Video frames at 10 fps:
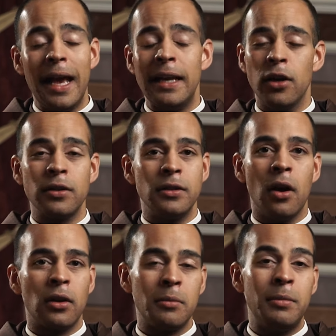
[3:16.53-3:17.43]
and not at
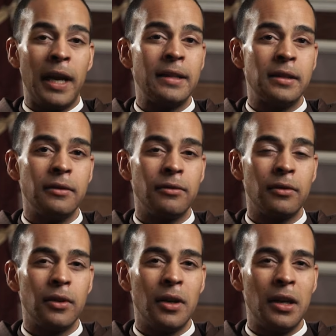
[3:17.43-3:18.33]
all comprehensive,
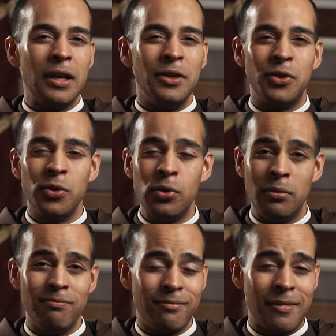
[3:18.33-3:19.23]
too
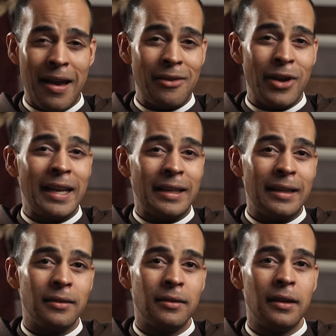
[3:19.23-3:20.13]

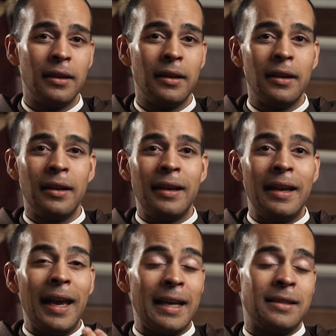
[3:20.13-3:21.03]
radical,
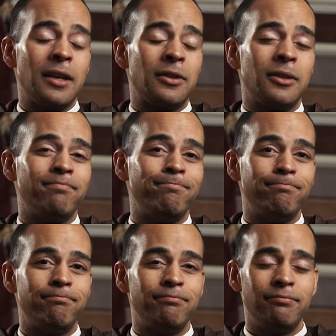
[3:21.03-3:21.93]
etc.,
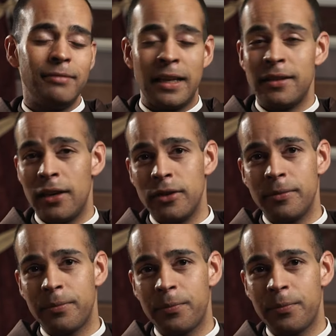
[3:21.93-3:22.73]
etc.